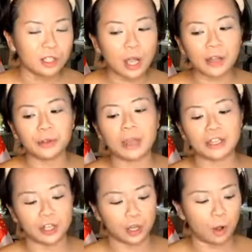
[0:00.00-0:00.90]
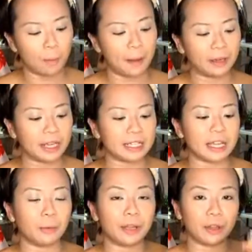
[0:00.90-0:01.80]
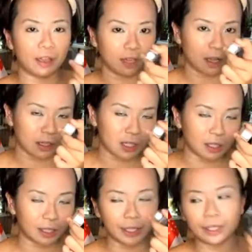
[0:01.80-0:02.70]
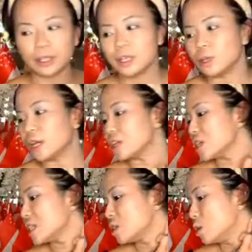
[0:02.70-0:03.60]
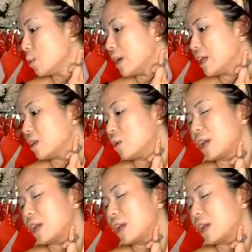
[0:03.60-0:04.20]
So how do you actually go about it is that when you have the concealer, you can just do it.